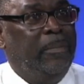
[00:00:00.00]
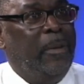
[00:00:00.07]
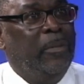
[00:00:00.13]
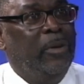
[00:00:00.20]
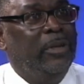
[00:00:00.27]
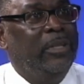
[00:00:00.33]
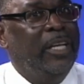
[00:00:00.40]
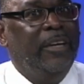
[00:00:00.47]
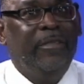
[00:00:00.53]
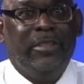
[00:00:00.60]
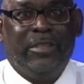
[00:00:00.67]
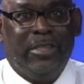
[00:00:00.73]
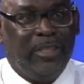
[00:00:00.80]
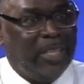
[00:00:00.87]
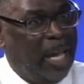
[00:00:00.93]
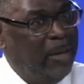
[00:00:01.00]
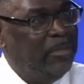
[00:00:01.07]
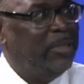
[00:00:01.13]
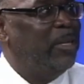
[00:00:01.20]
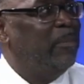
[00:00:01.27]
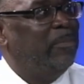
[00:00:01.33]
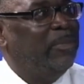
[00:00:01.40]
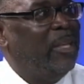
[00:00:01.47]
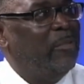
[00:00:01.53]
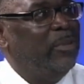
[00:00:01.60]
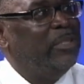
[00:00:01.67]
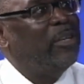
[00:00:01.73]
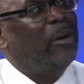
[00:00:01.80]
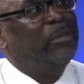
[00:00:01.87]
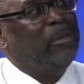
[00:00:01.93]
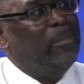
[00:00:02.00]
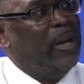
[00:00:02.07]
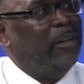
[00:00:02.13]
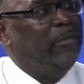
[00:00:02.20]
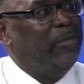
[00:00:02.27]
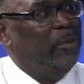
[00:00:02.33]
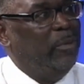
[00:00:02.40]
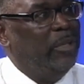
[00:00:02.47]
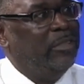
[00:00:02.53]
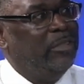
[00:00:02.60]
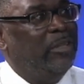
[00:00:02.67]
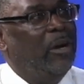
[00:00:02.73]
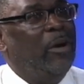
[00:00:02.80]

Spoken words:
I'm going to leave is the same tip that we talked about a few weeks ago.